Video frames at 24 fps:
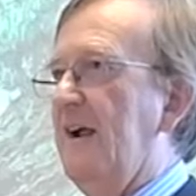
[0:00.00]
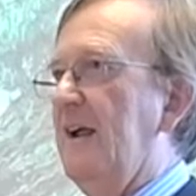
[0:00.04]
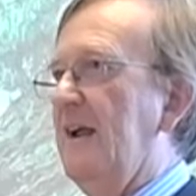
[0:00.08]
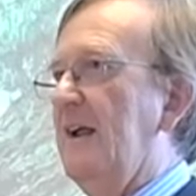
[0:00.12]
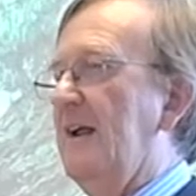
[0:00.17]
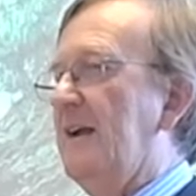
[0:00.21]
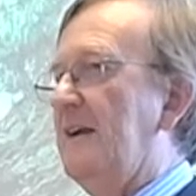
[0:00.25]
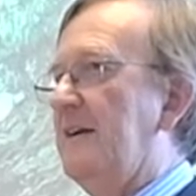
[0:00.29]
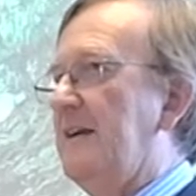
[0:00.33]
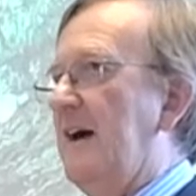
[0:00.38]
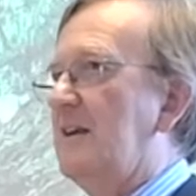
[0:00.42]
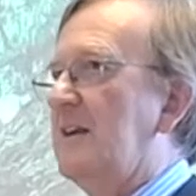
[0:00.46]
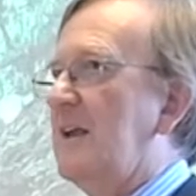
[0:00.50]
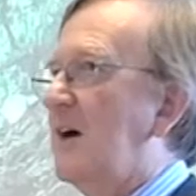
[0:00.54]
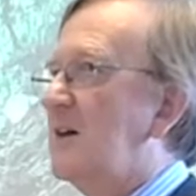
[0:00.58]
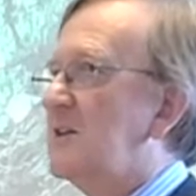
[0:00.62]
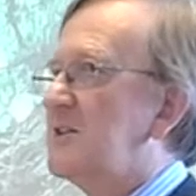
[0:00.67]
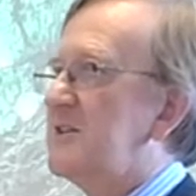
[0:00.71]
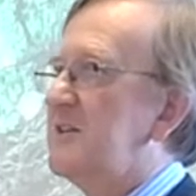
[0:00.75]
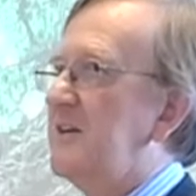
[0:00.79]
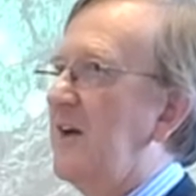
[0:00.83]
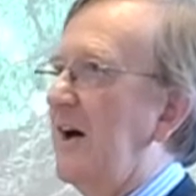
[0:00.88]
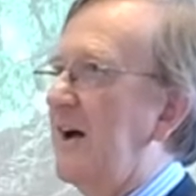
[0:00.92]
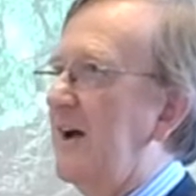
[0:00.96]
Now
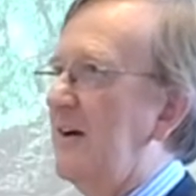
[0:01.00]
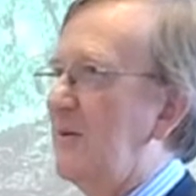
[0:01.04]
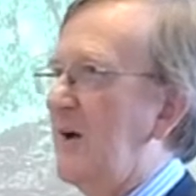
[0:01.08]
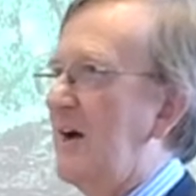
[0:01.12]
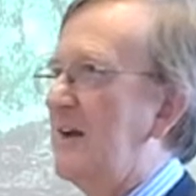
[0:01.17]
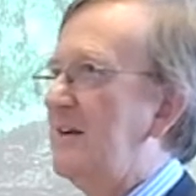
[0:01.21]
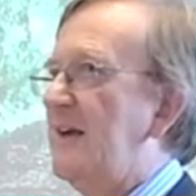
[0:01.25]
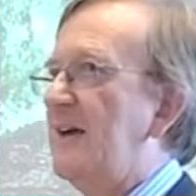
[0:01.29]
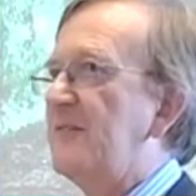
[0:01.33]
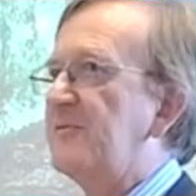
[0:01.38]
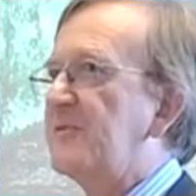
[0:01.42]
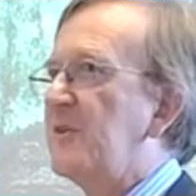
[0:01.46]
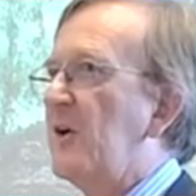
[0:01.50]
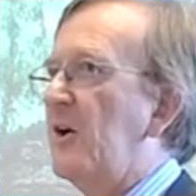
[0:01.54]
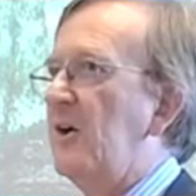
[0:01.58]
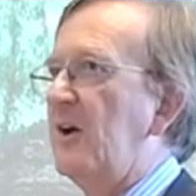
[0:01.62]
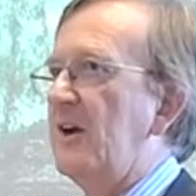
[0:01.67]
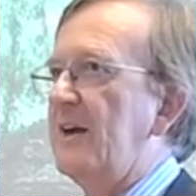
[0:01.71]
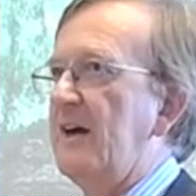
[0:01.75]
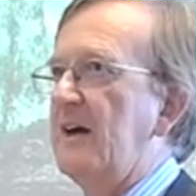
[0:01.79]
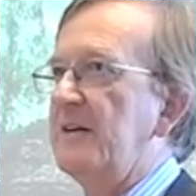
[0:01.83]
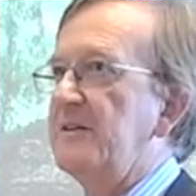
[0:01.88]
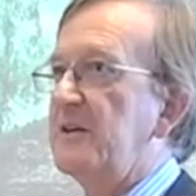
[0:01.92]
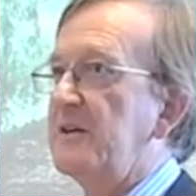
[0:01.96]
last night I left
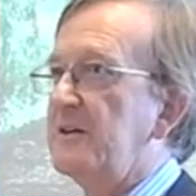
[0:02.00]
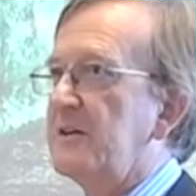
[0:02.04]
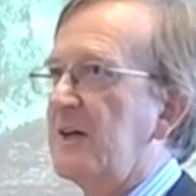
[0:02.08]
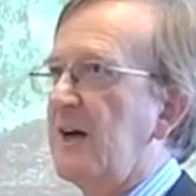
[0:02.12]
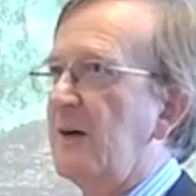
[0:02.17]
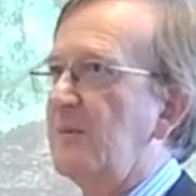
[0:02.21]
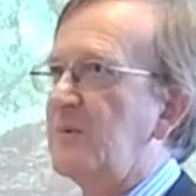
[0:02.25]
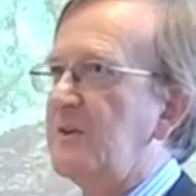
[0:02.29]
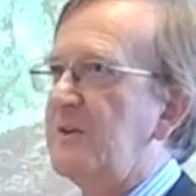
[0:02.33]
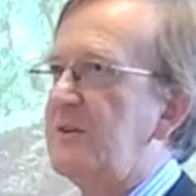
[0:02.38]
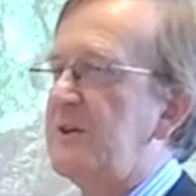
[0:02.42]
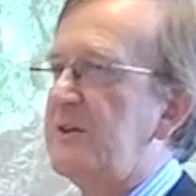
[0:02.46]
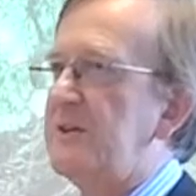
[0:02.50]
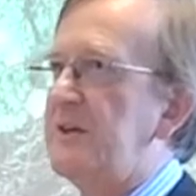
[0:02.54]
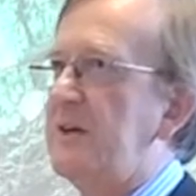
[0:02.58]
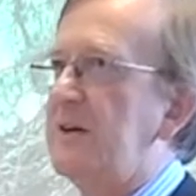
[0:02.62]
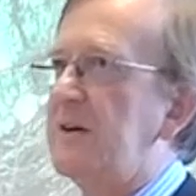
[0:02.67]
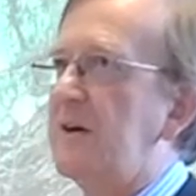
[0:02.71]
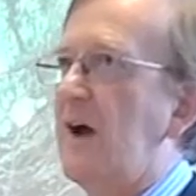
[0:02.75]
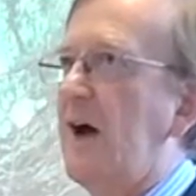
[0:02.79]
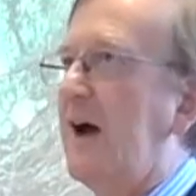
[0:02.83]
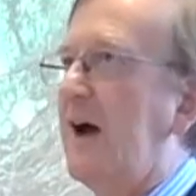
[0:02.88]
early, I didn't come to the dinner, I